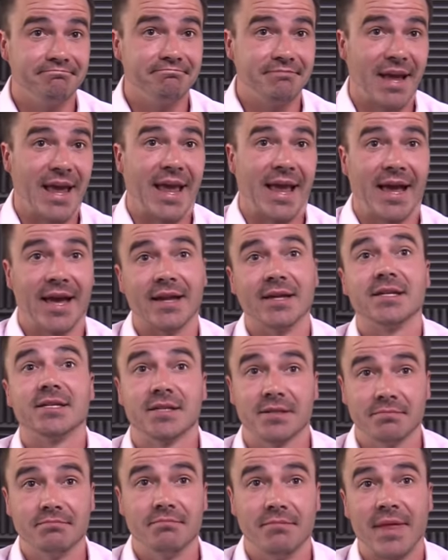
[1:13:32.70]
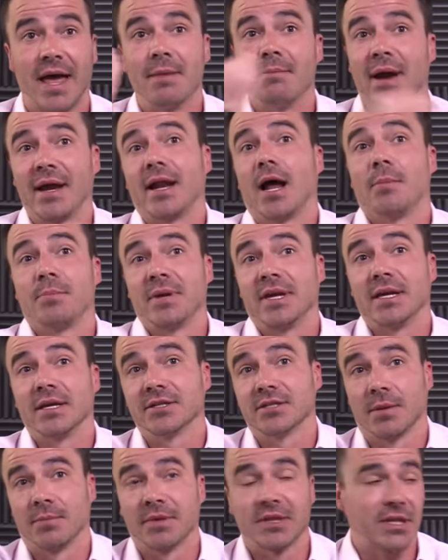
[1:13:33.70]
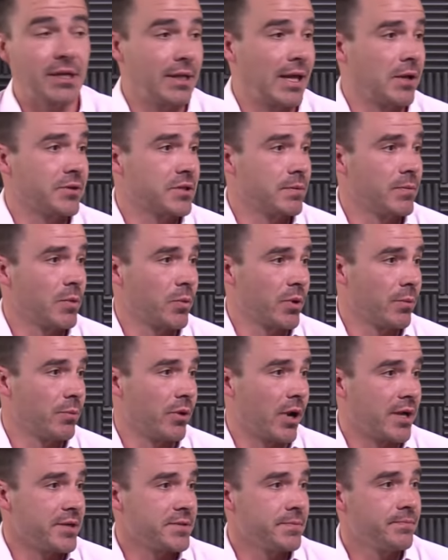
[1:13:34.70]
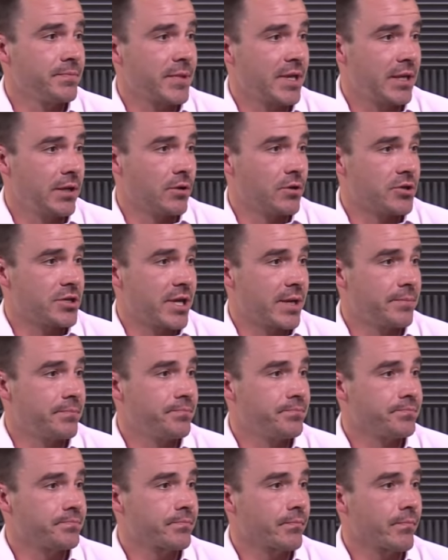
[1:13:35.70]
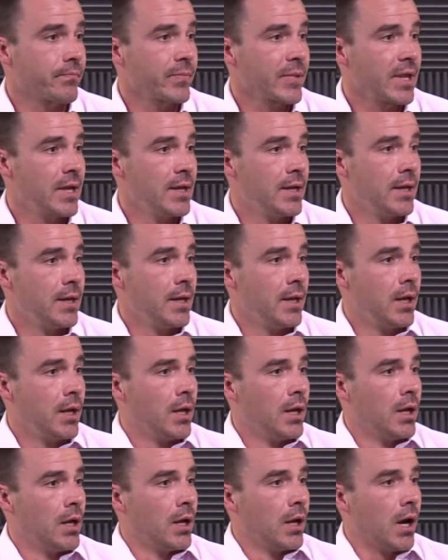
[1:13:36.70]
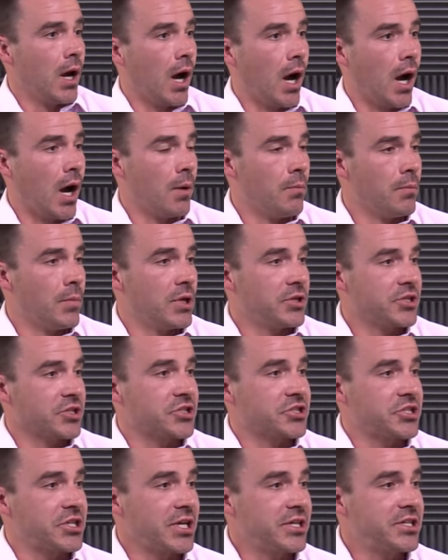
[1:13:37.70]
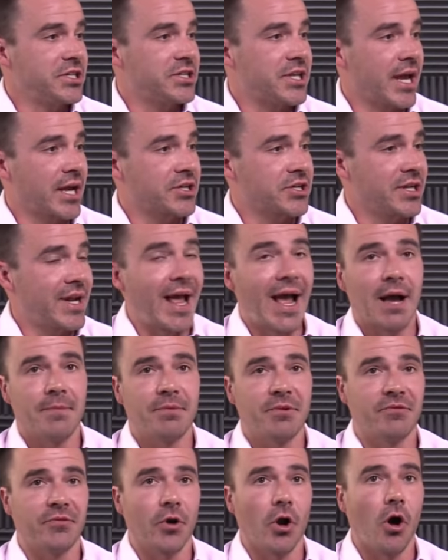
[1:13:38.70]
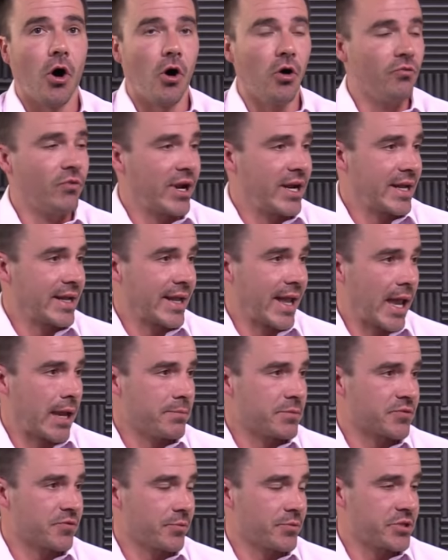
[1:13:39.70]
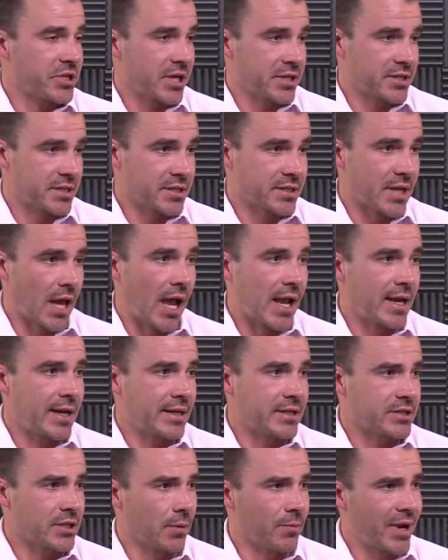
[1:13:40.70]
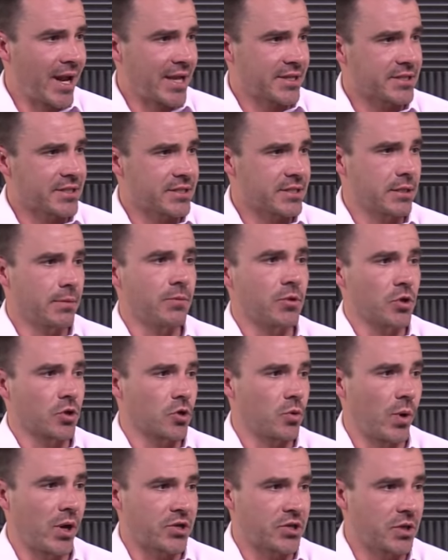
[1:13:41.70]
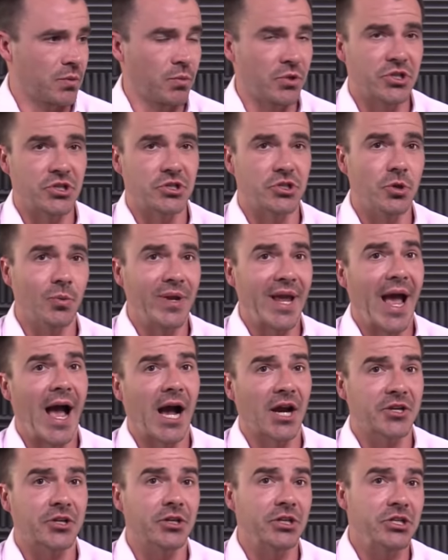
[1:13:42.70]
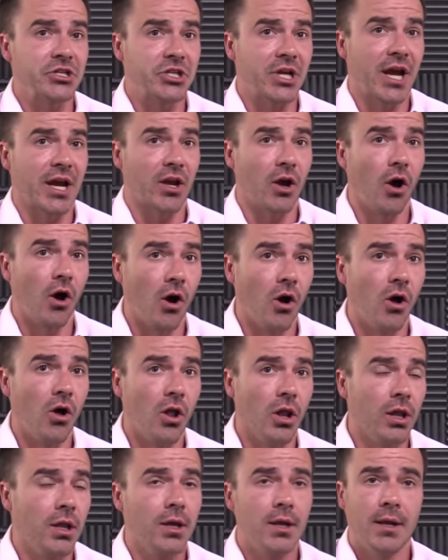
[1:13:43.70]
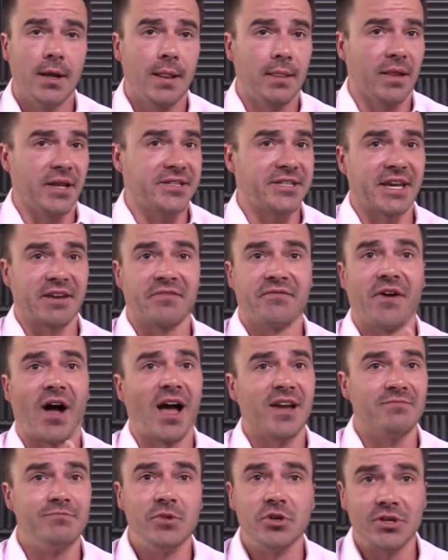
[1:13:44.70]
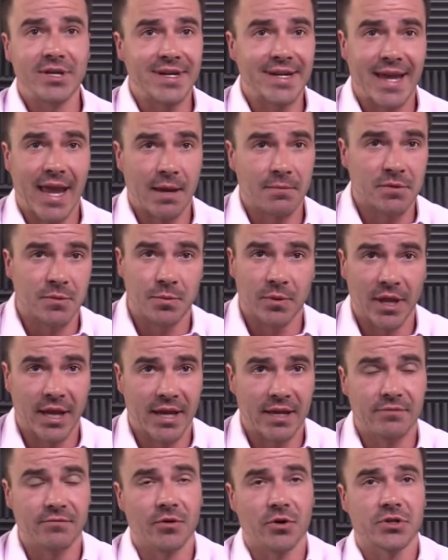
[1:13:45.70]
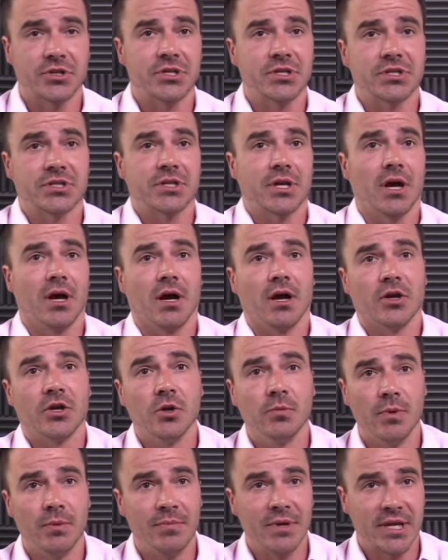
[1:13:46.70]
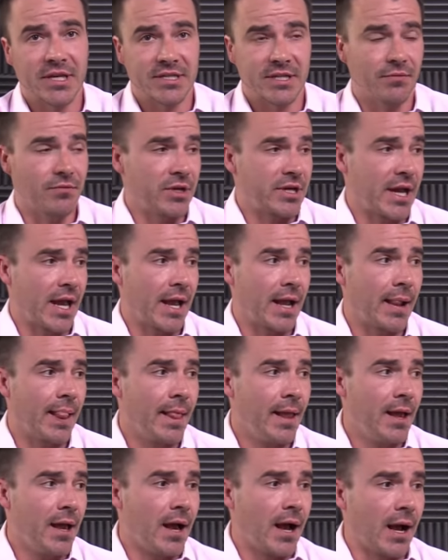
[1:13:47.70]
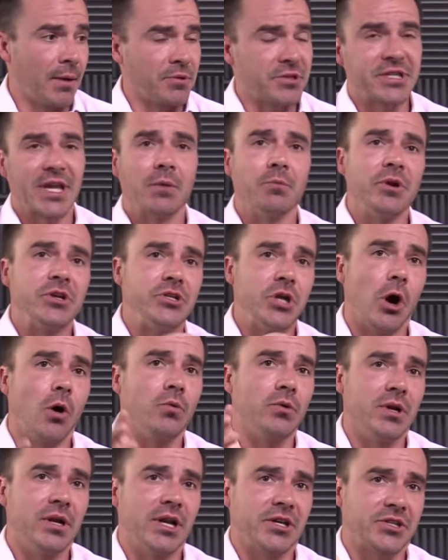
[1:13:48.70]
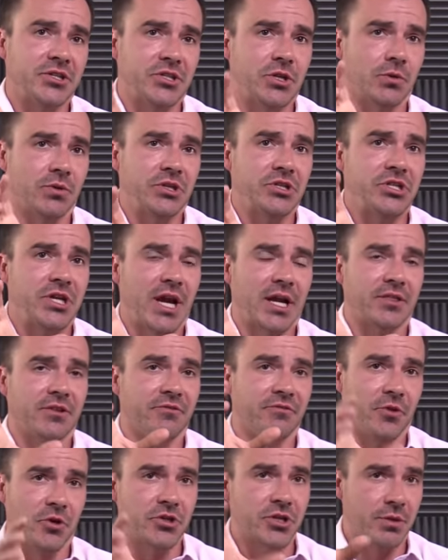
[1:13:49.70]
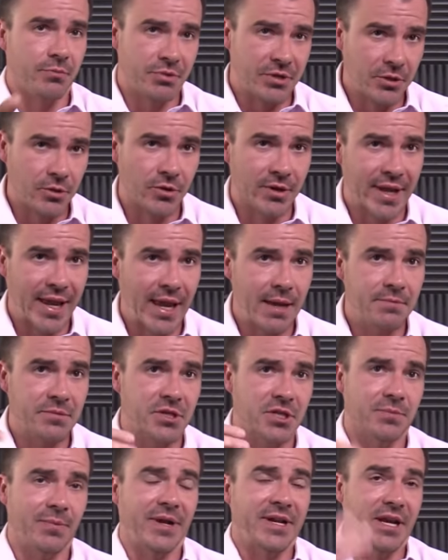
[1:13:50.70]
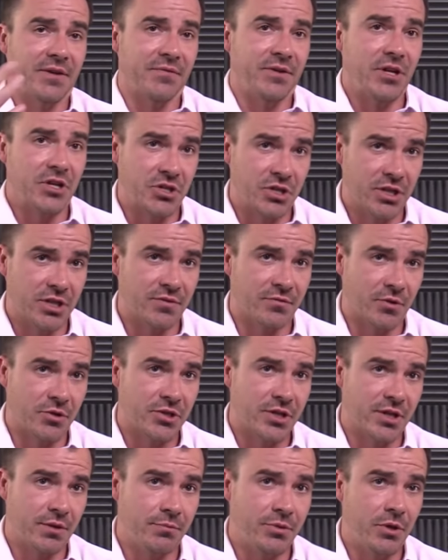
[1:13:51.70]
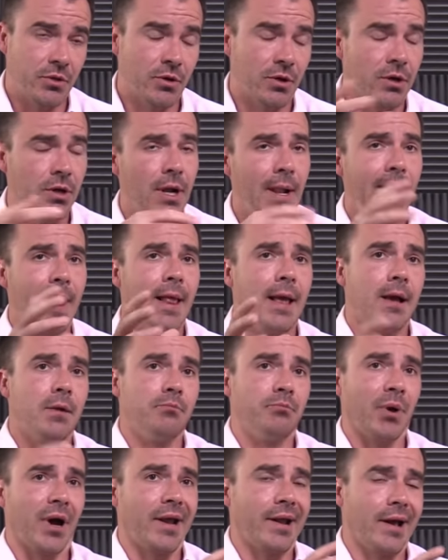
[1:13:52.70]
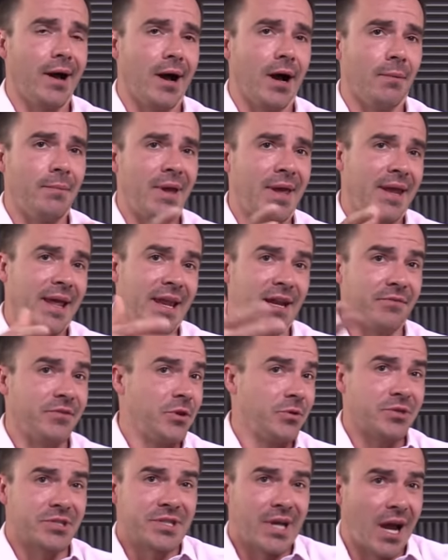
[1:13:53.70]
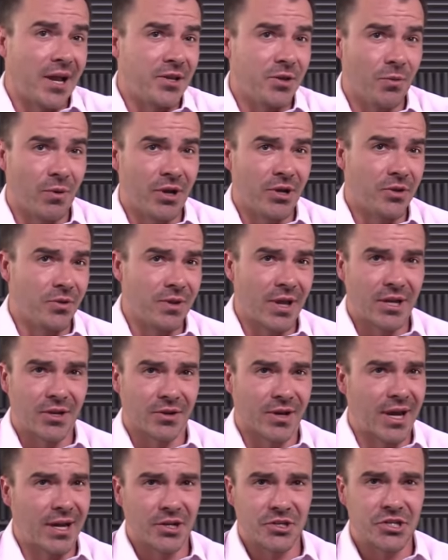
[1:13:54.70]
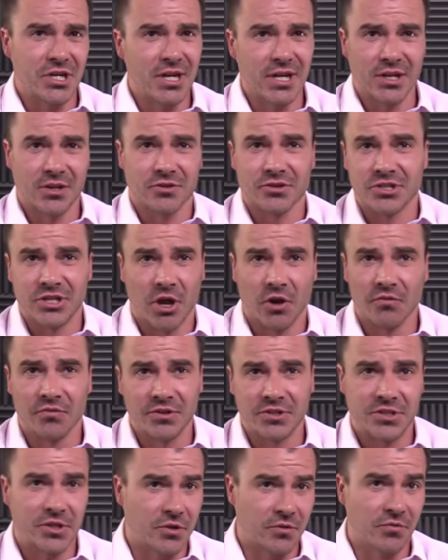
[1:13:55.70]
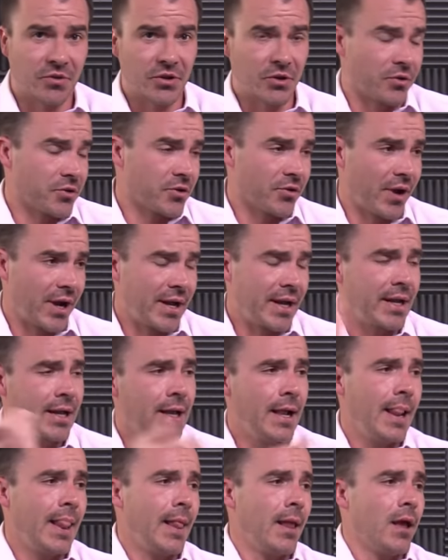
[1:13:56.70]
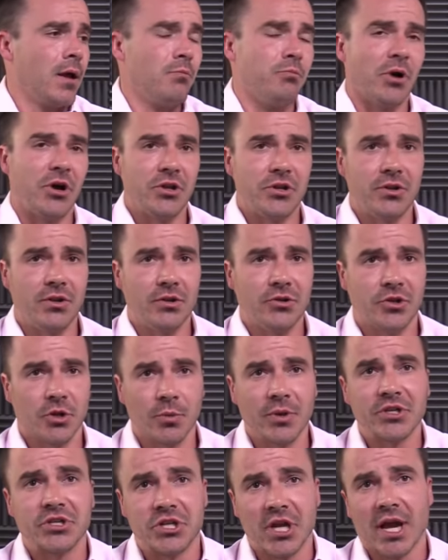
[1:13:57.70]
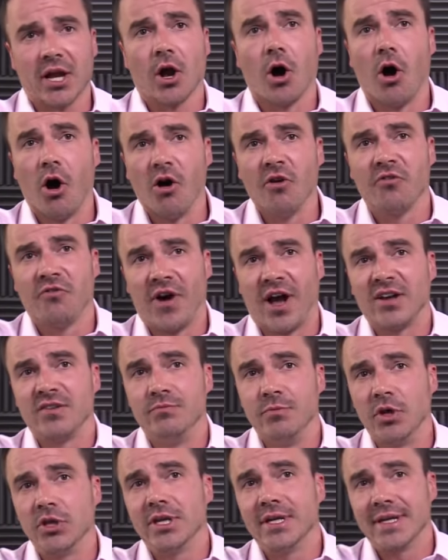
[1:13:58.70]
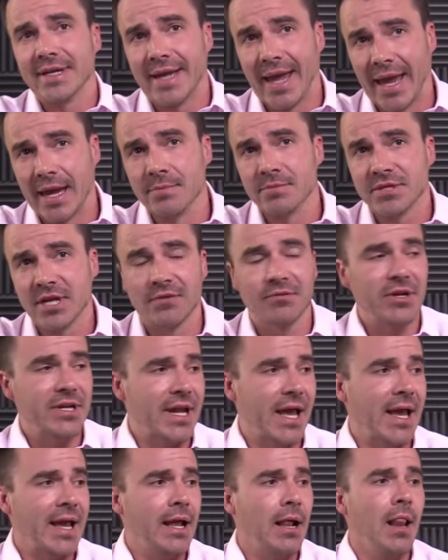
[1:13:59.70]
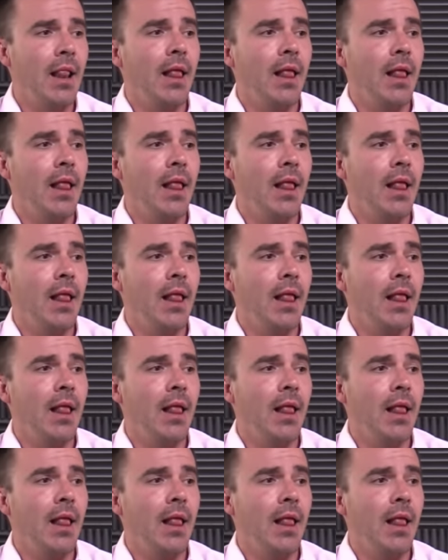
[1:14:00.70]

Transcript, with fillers: And that might not be something that allows him to win a prize, he or she. Um, does cheat detection happen for all rated games from Chess Society? Someone asked a similar question, which is do we actually check all, let's say, 5 million games played versus uh, human beings every day? I would say we don't necessarily check the verse computer games because by definition it's versus computer. But um, and, and if you decide you want to do that, you're kind of cheating yourself. It's there for your training. But do we check all five million games every day?